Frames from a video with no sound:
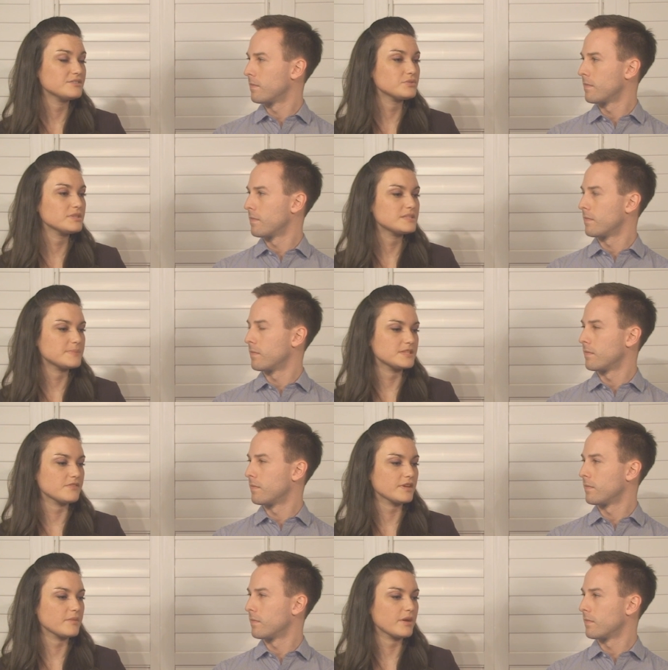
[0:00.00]
Speaker 1: he's really
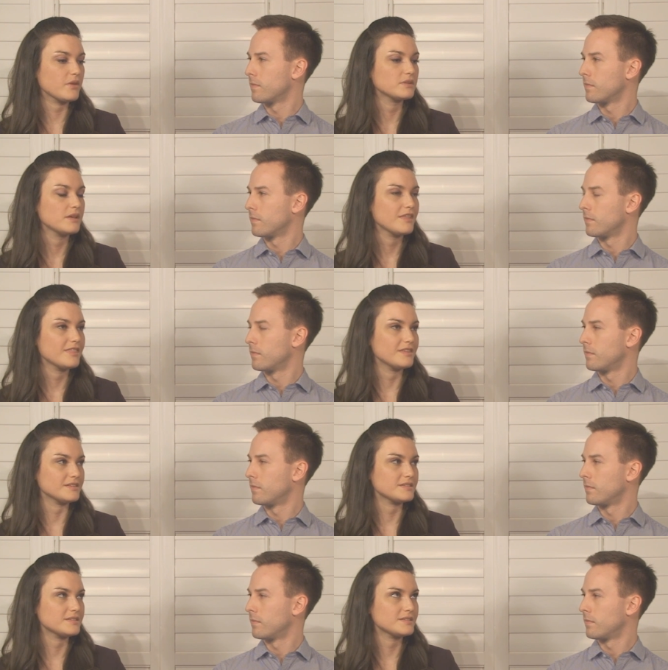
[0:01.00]
specific about
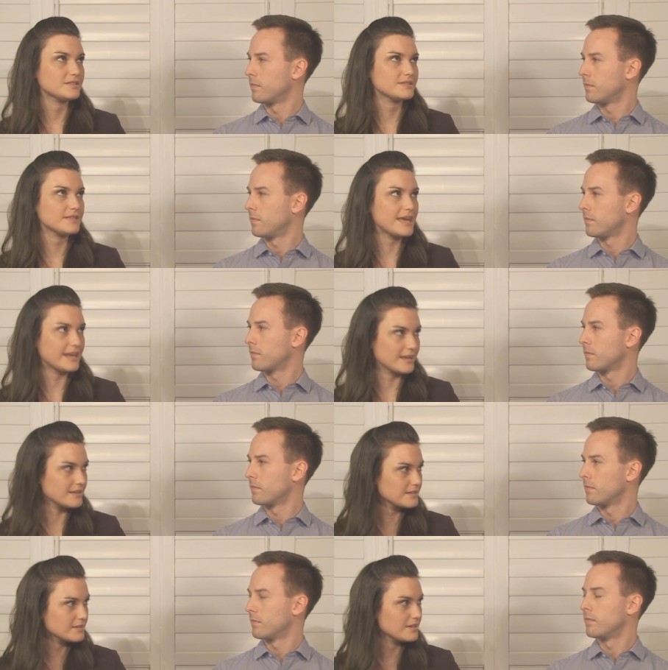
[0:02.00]
the
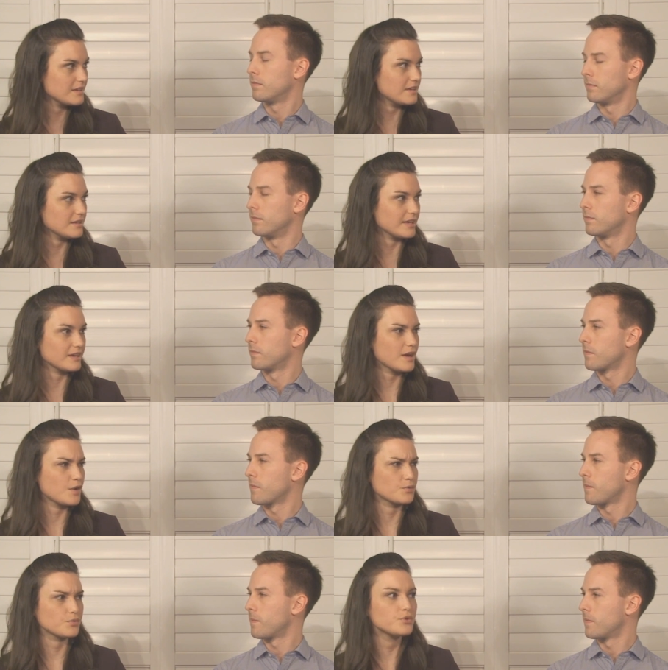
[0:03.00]
setting mm-hmm. like
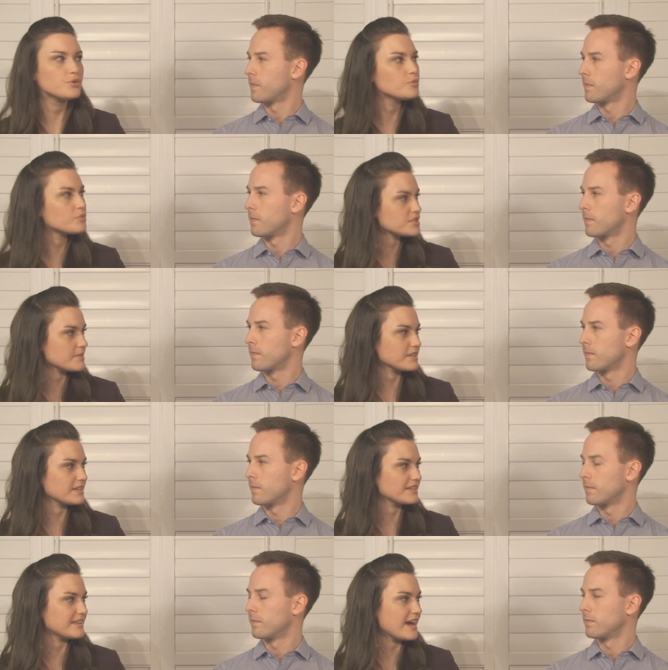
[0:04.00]
a room or
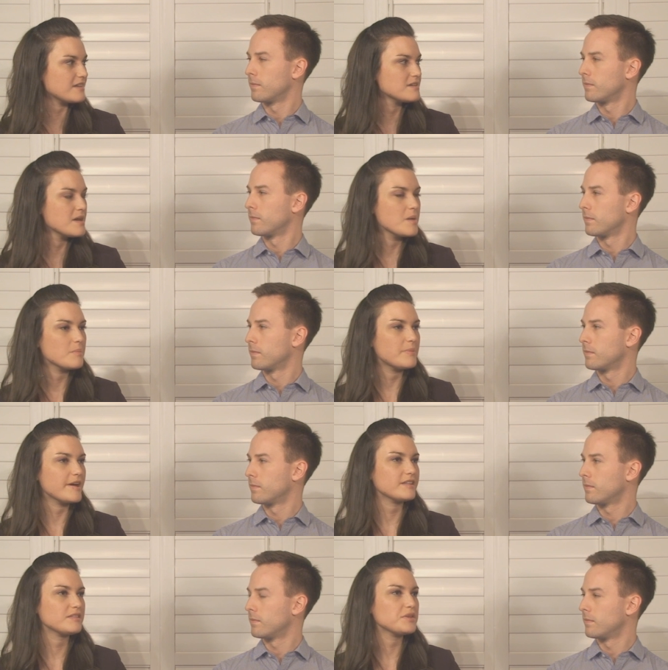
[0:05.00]
something like that
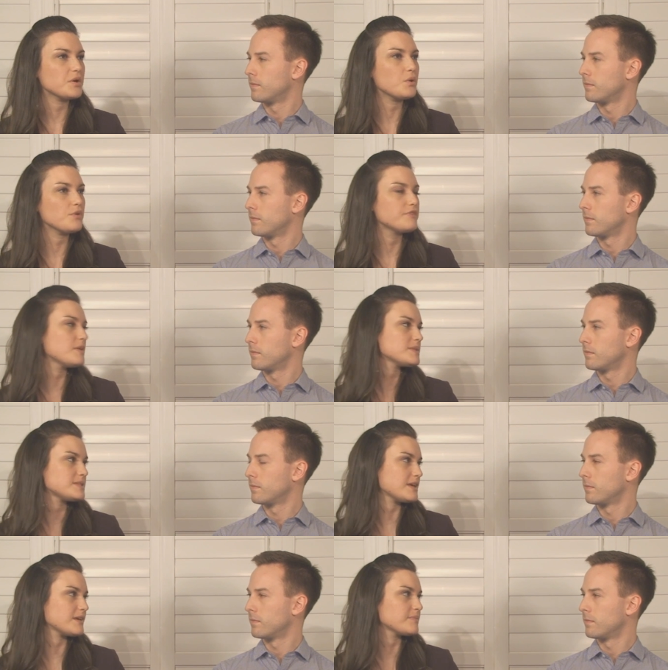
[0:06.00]
but the whole film
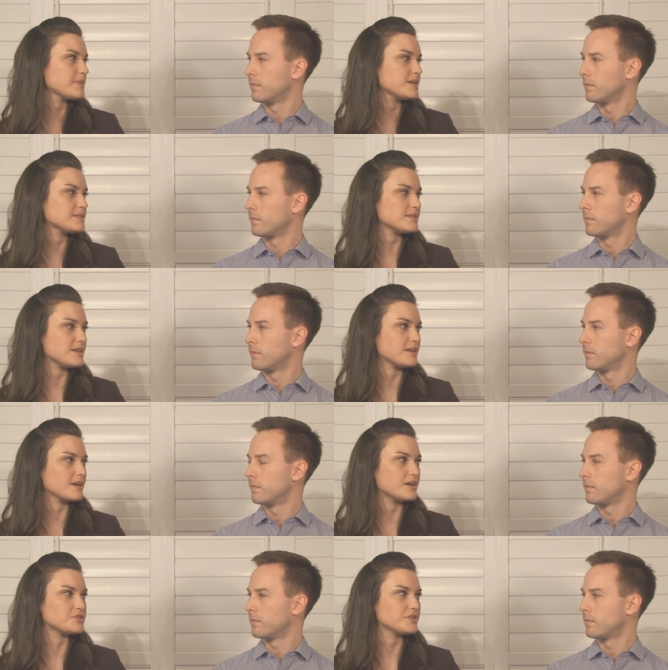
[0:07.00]
is taking place in a
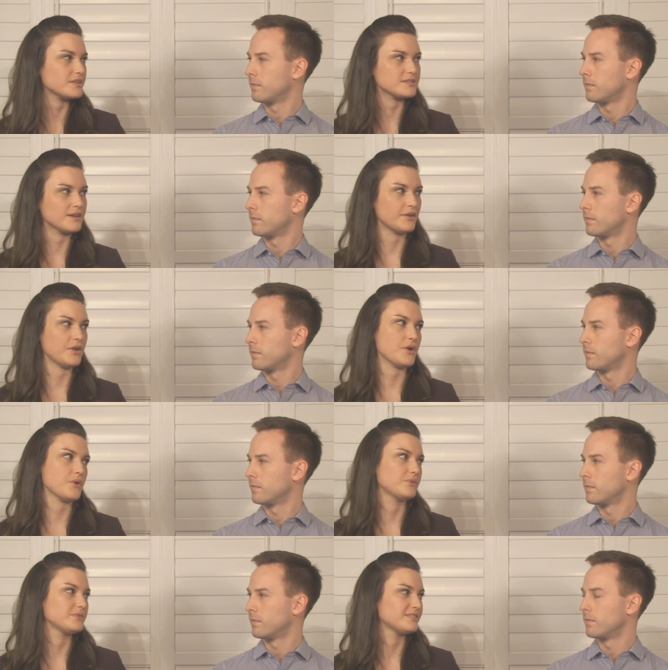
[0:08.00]
country that's
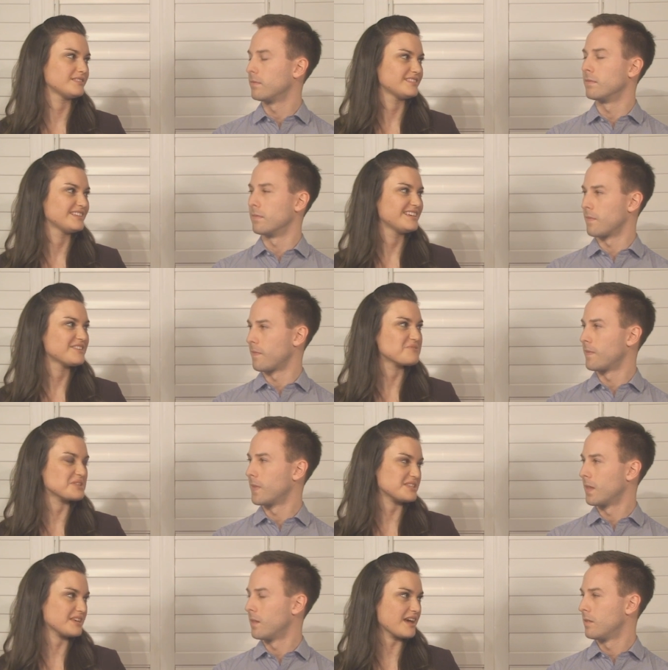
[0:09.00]
unknown mm-hmm.
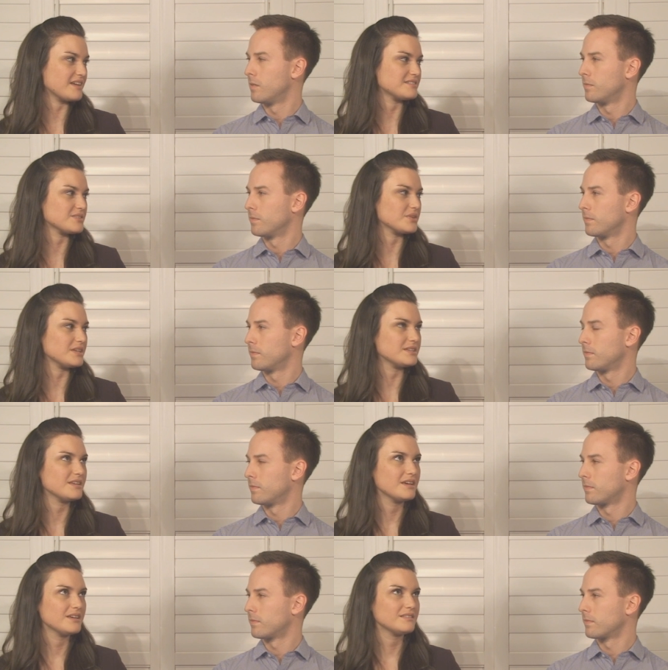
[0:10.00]
once again. So
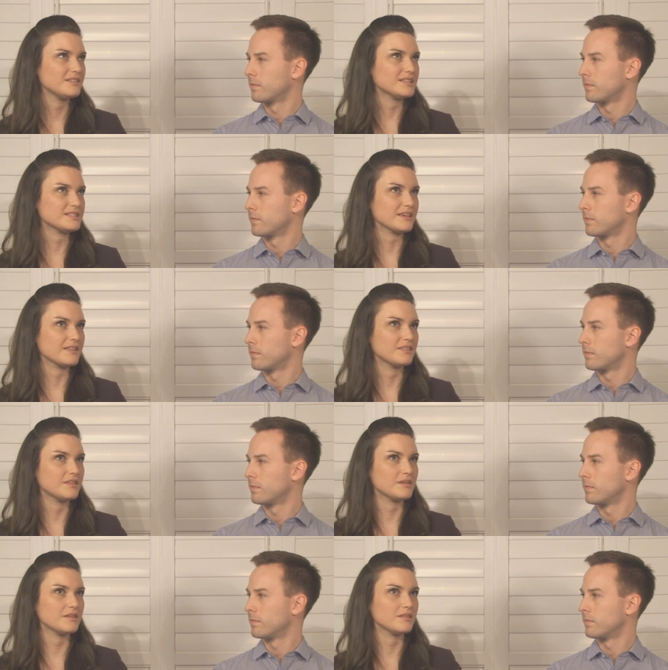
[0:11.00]
he it's like
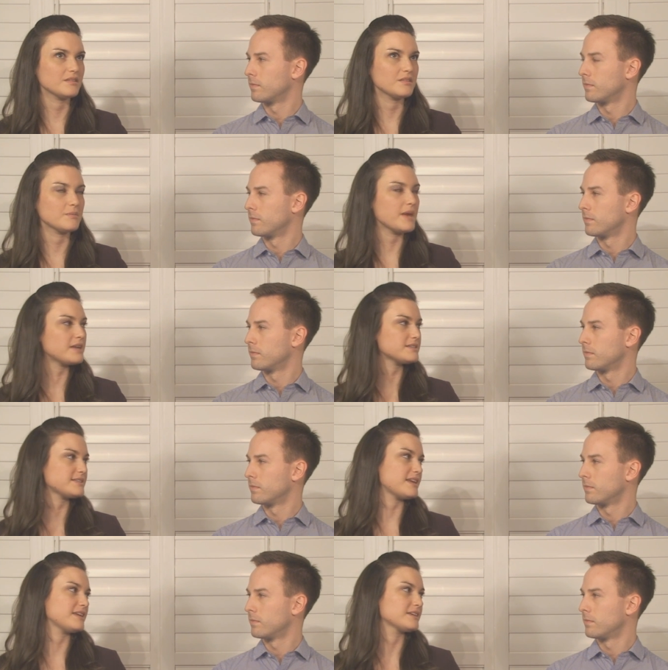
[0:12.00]
the the meta
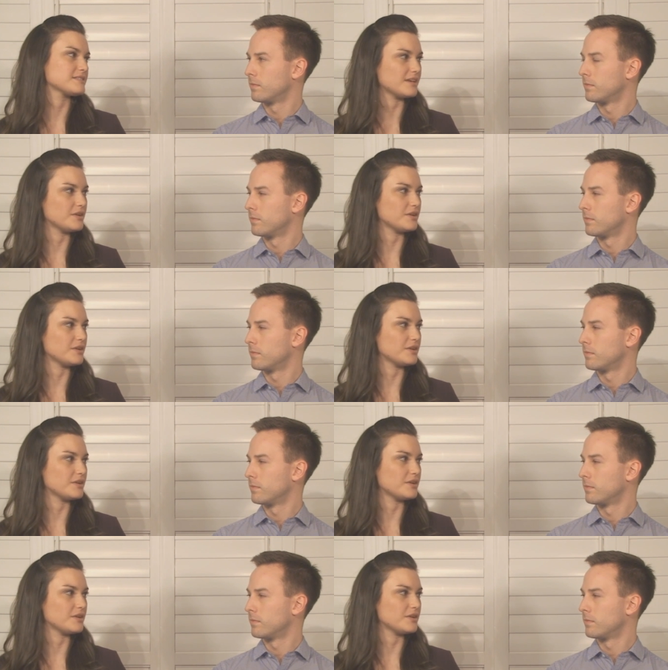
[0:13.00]
setting is